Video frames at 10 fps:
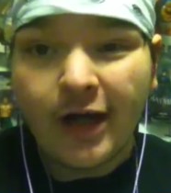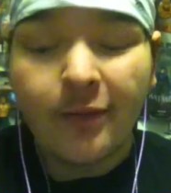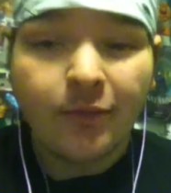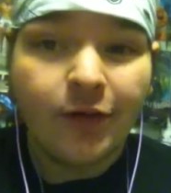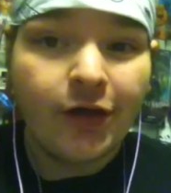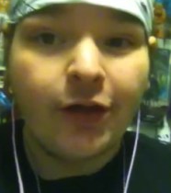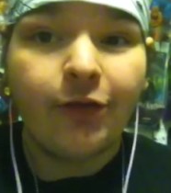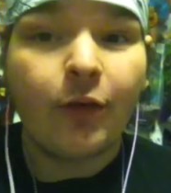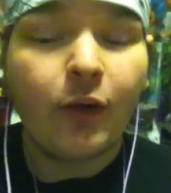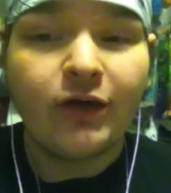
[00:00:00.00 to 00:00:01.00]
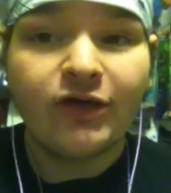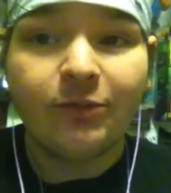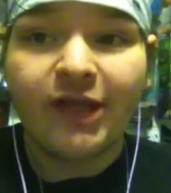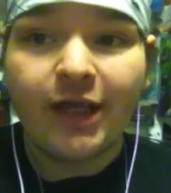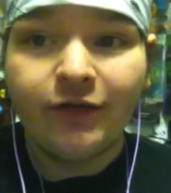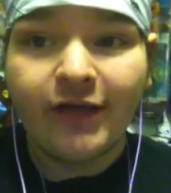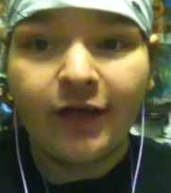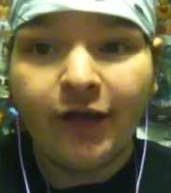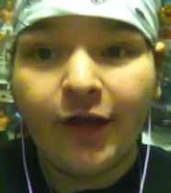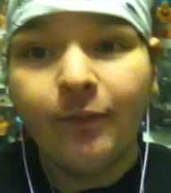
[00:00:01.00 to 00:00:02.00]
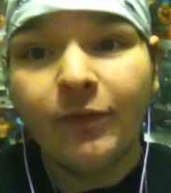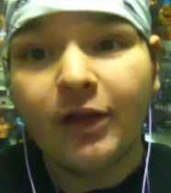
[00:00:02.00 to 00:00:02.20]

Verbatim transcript: I'm gonna throw out some titles out there.